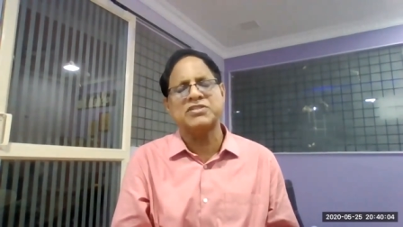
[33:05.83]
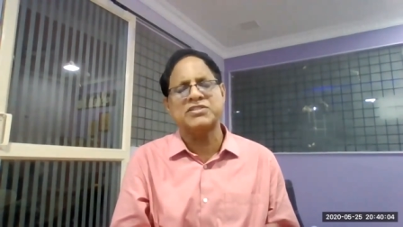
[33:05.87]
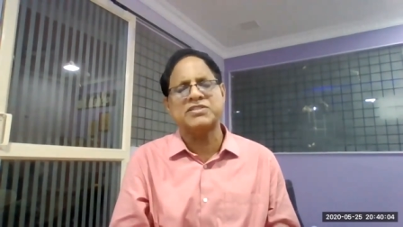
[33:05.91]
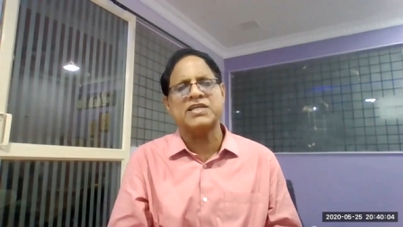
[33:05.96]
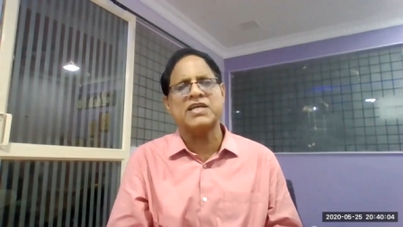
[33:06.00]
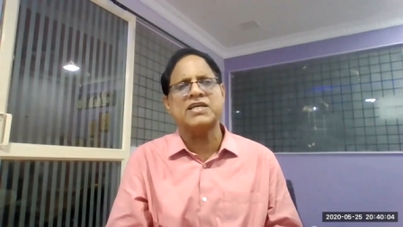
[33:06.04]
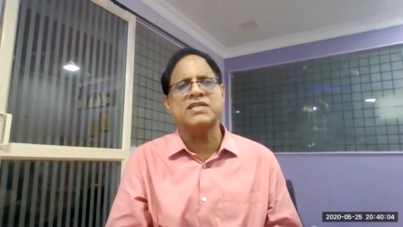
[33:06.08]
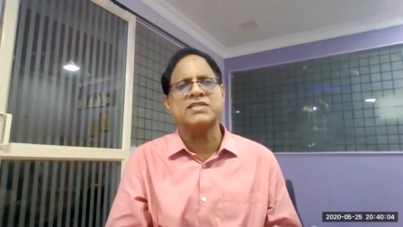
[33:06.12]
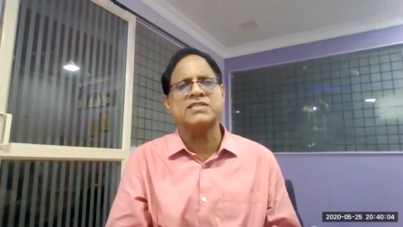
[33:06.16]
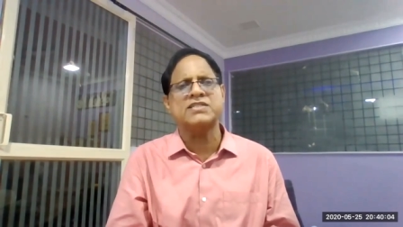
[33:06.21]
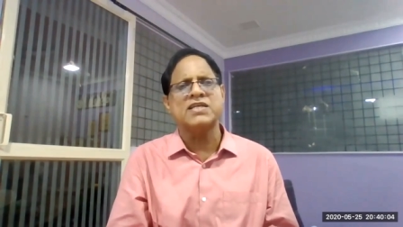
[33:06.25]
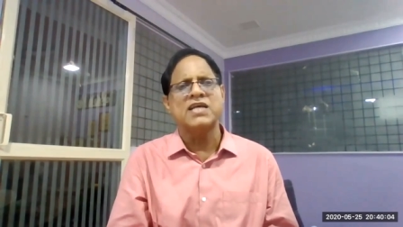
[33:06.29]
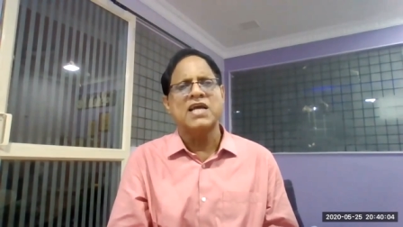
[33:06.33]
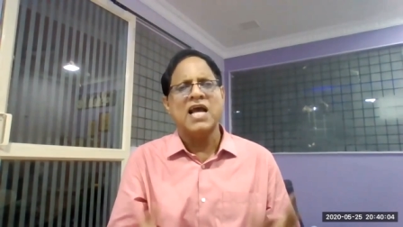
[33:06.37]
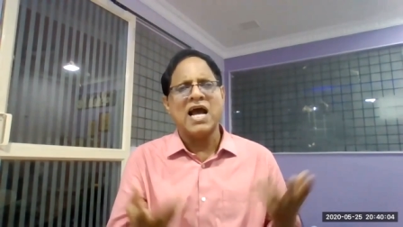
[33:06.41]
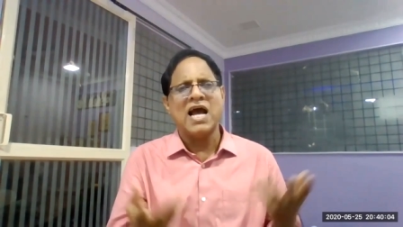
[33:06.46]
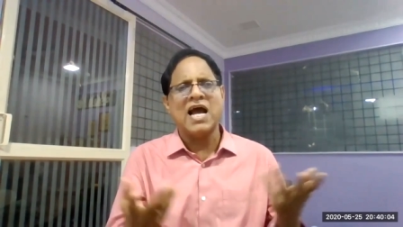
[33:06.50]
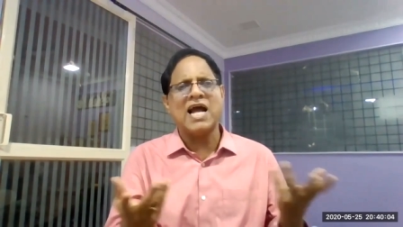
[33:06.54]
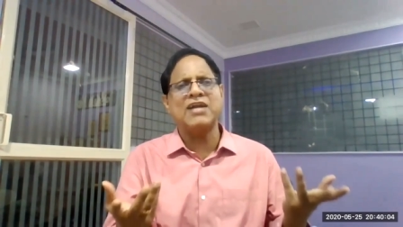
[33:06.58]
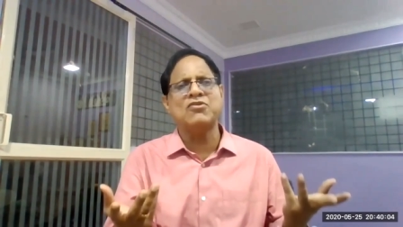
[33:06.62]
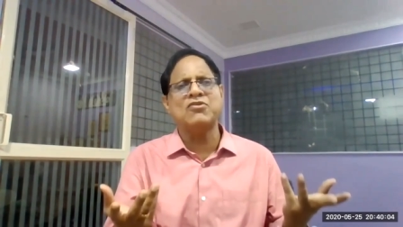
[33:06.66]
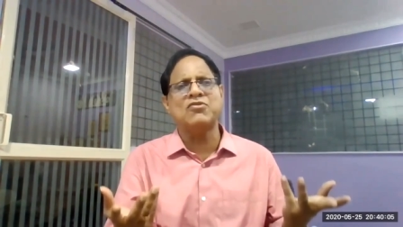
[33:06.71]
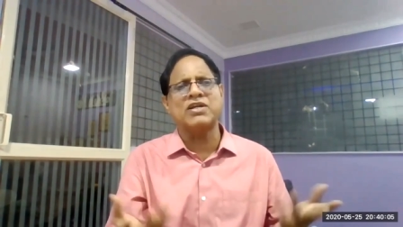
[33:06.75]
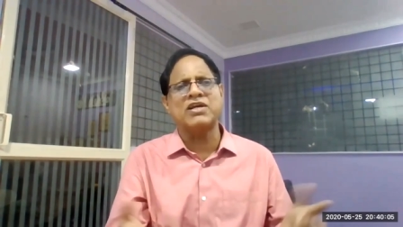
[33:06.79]
He says,
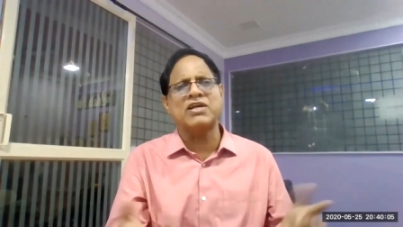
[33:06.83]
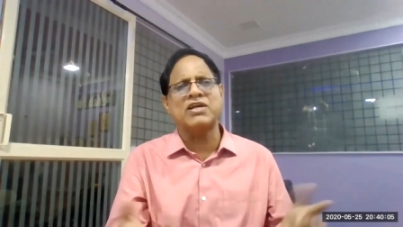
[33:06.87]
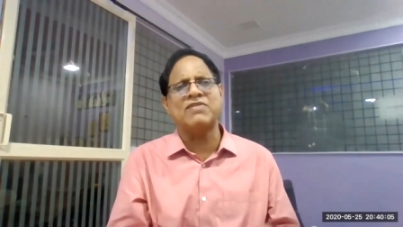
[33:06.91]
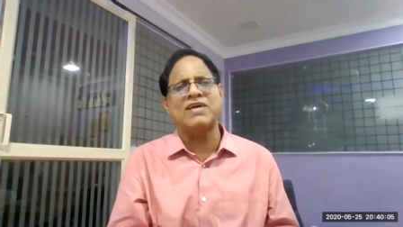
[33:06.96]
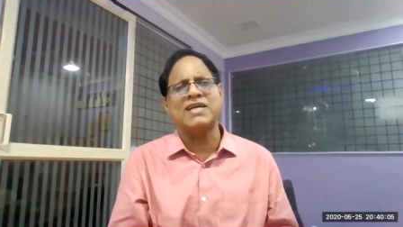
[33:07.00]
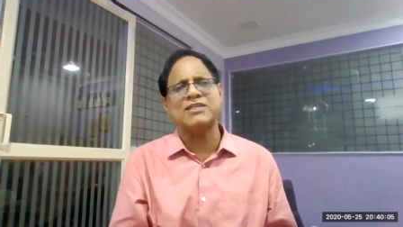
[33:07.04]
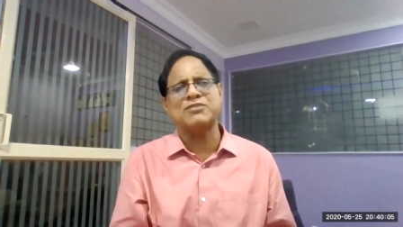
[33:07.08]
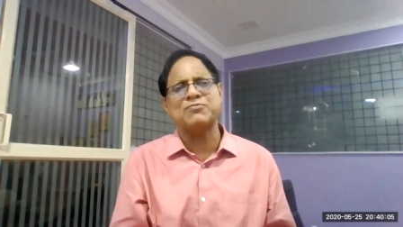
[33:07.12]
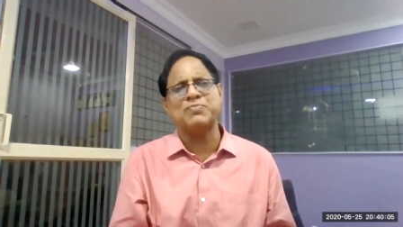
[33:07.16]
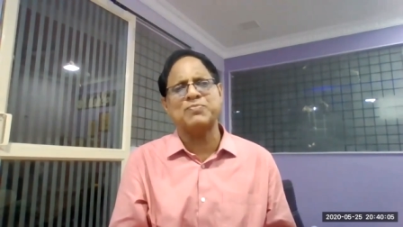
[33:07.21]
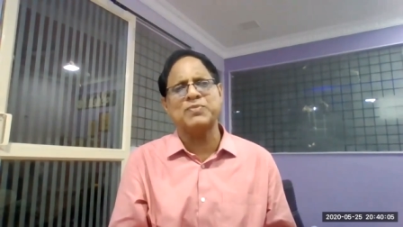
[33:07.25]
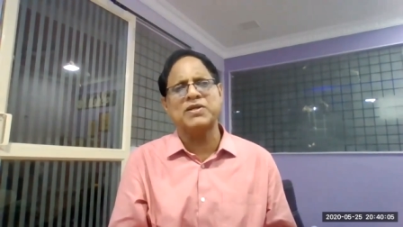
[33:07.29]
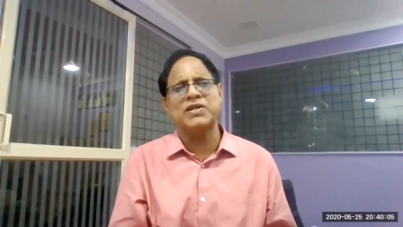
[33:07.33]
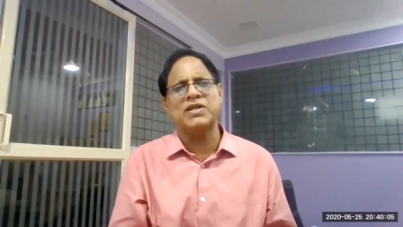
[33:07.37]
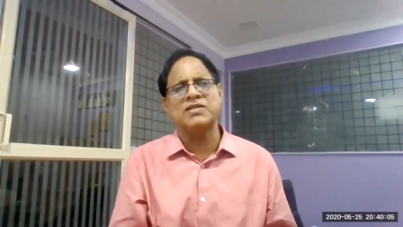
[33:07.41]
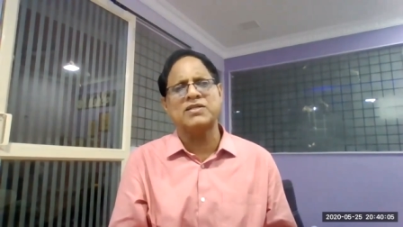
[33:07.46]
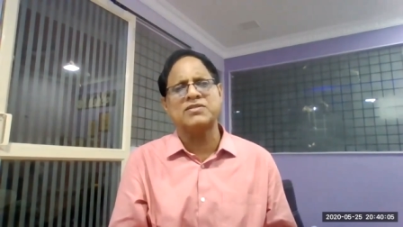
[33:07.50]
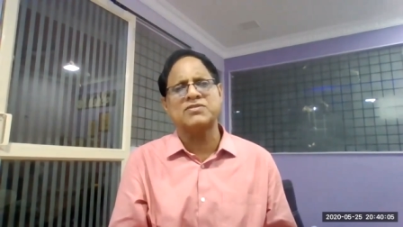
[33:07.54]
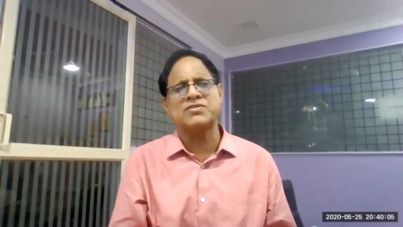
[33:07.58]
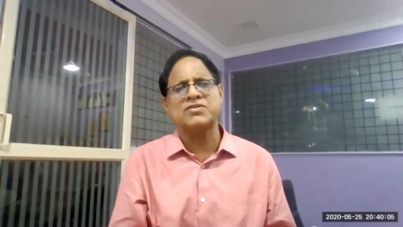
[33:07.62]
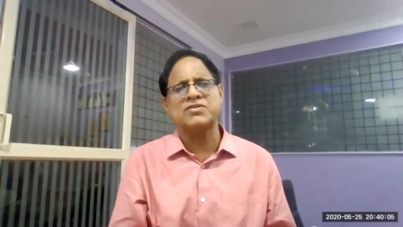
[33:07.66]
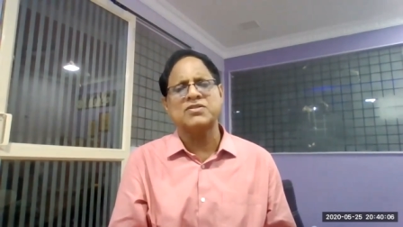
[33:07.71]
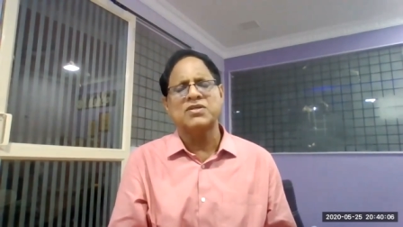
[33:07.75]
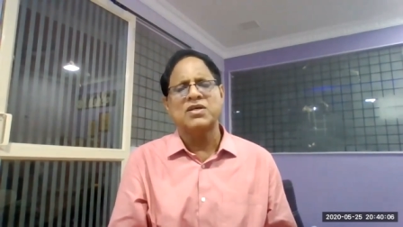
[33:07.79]
I don't have
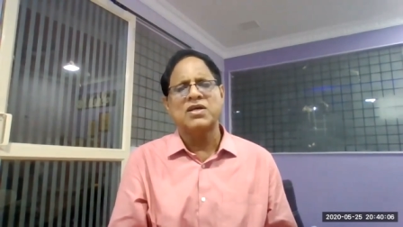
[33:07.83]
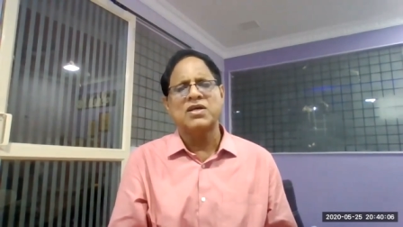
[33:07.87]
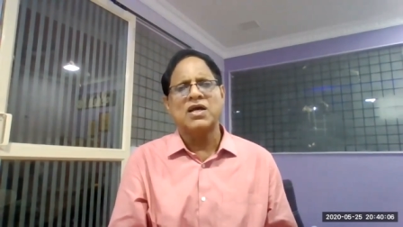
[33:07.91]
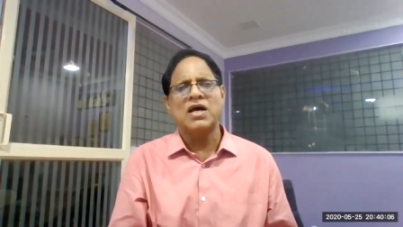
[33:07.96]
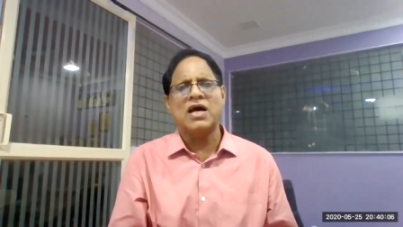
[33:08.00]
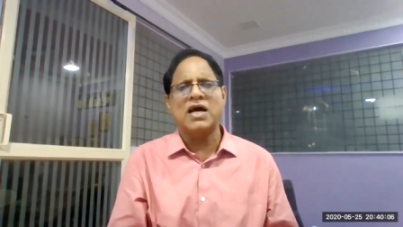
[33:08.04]
experience